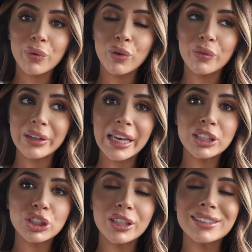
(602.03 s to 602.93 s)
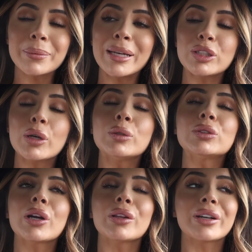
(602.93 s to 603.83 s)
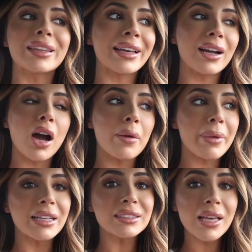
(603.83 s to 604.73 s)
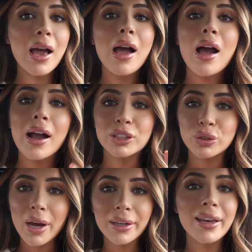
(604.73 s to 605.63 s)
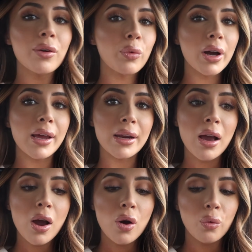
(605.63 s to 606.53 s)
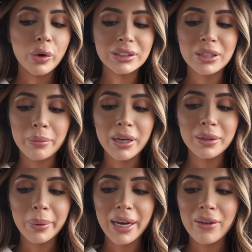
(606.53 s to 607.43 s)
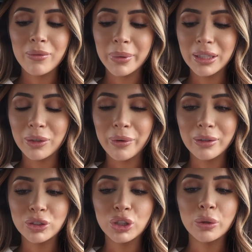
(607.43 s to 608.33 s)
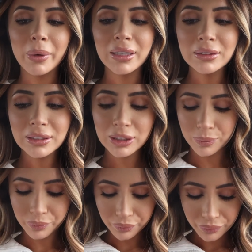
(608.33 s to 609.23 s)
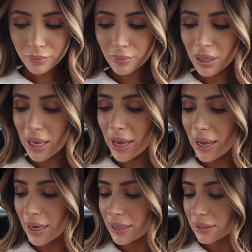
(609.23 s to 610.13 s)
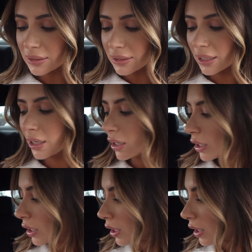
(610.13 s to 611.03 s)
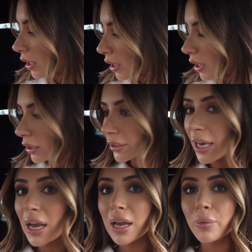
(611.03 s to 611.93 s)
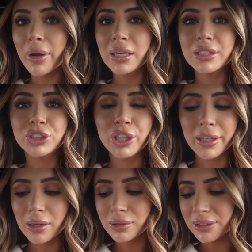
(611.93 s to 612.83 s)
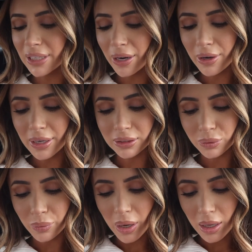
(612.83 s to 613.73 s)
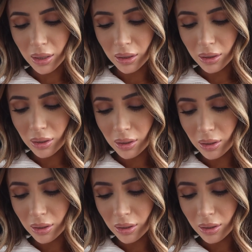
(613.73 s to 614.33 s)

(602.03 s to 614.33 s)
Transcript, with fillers: before vacation because my toes are looking like a hot mess. I try to get one once a month, but I haven't been in around 2 months. And yeah, I wanted to check out Zara as well.